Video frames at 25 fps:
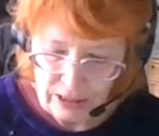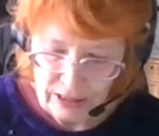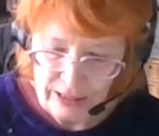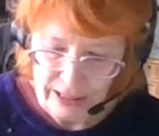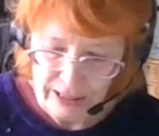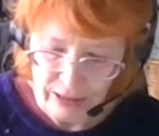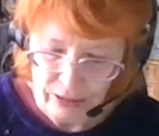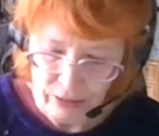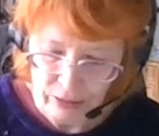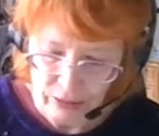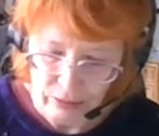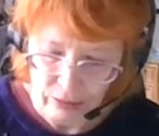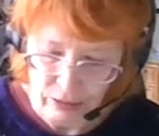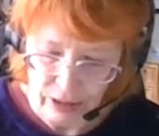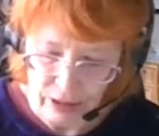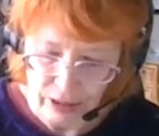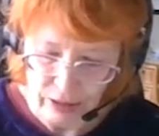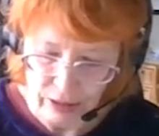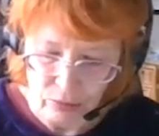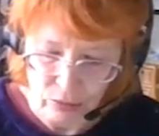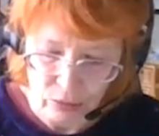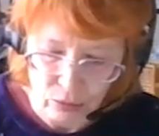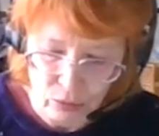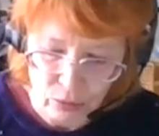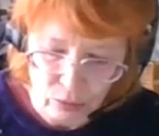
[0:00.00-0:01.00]
Now,
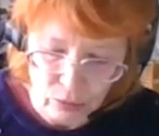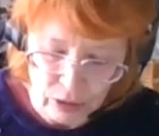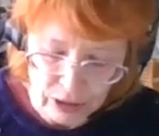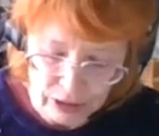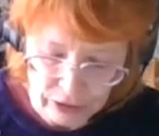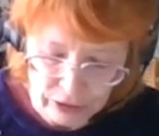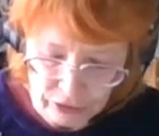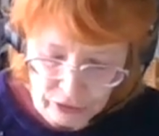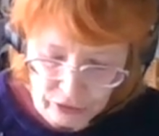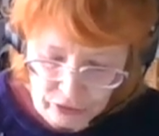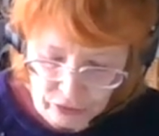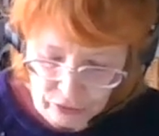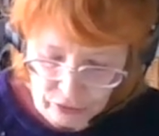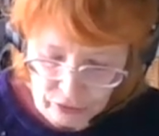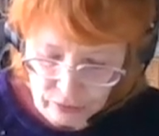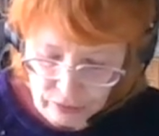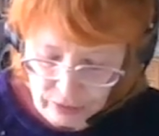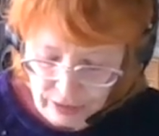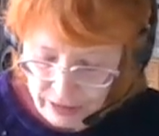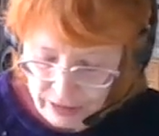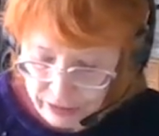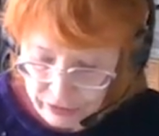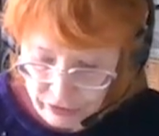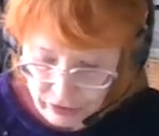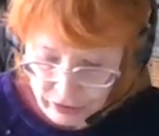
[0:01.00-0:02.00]
it will always
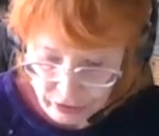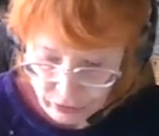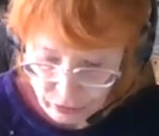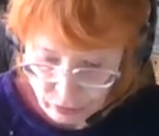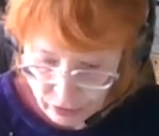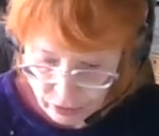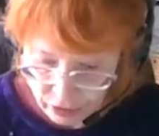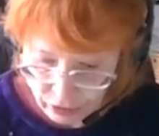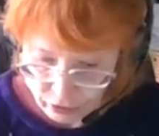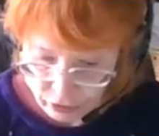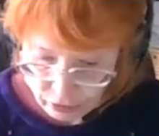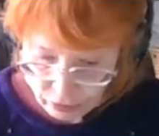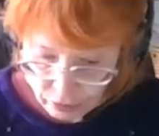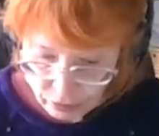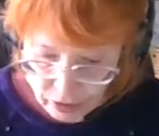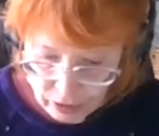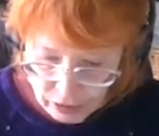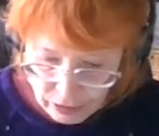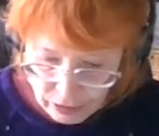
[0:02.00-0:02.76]
exist within some